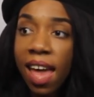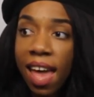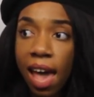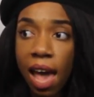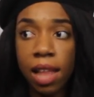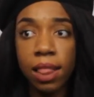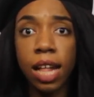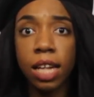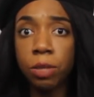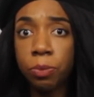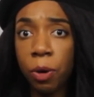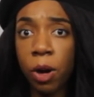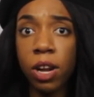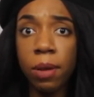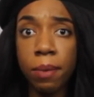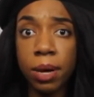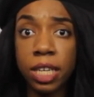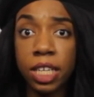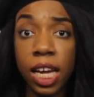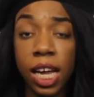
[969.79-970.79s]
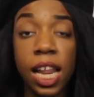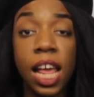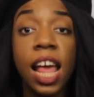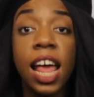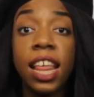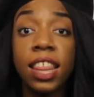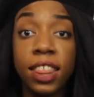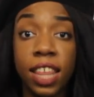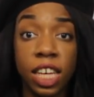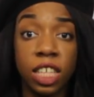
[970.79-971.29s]
And that's pretty much it.
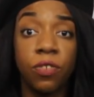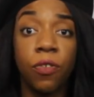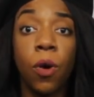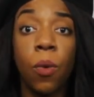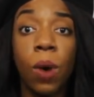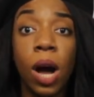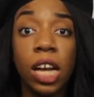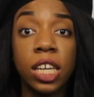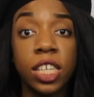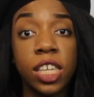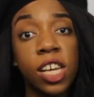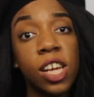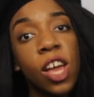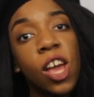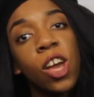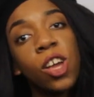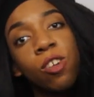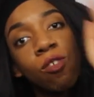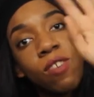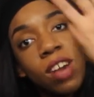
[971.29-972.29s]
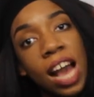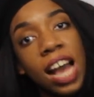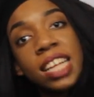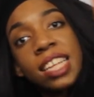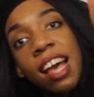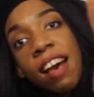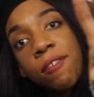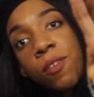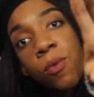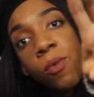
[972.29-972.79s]
Thanks for watching. You guys
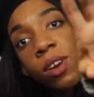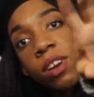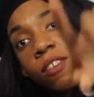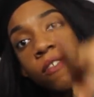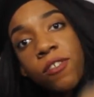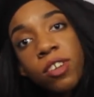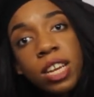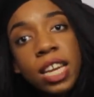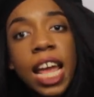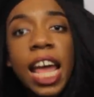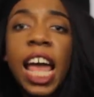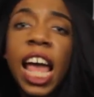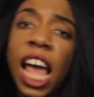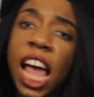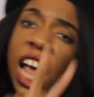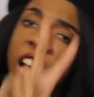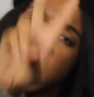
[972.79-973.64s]
have a wonderful day.